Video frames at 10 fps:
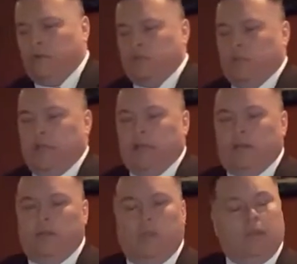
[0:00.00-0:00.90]
folks to
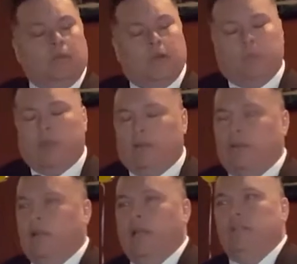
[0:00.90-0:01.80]
kind of want to
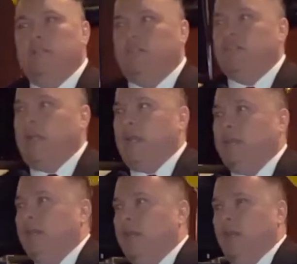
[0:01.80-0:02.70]
bury their head in the
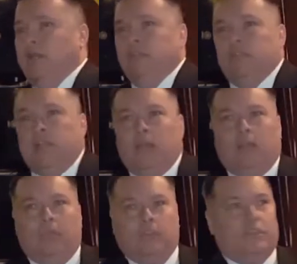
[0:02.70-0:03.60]
sand and
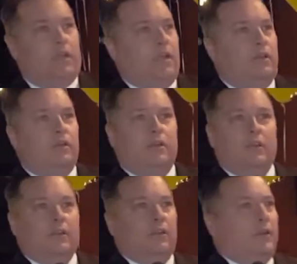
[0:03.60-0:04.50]
say, I'm
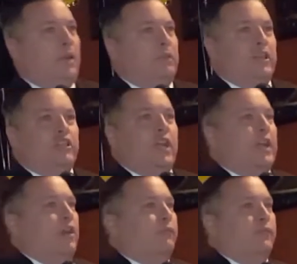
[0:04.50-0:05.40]
gonna
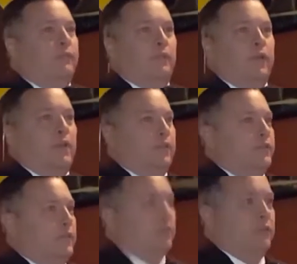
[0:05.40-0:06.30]
check out for 4
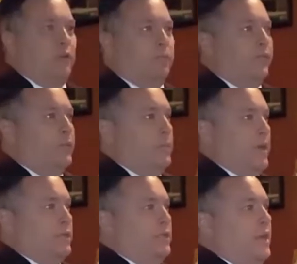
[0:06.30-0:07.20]
years and hope for the
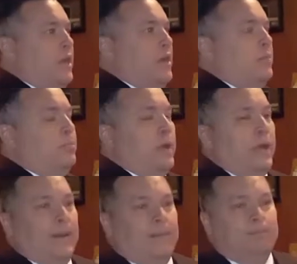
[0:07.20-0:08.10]
best.
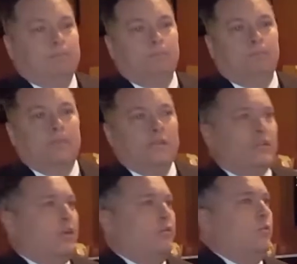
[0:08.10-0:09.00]
But
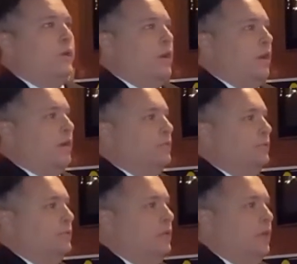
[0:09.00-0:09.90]
that's not who we are.
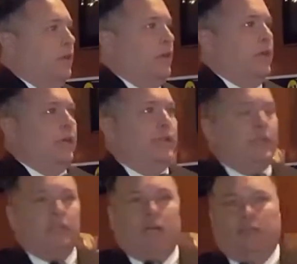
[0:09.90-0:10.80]

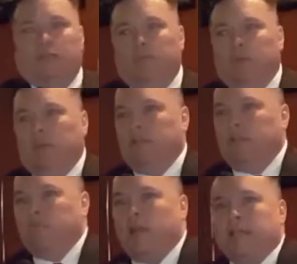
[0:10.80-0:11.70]
That's not the community
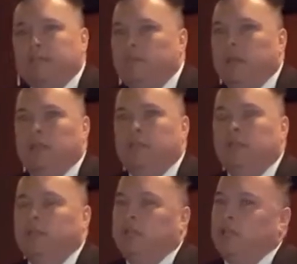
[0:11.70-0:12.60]
that raised
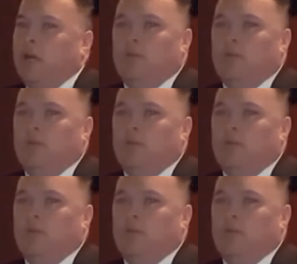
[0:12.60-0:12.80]
me. That's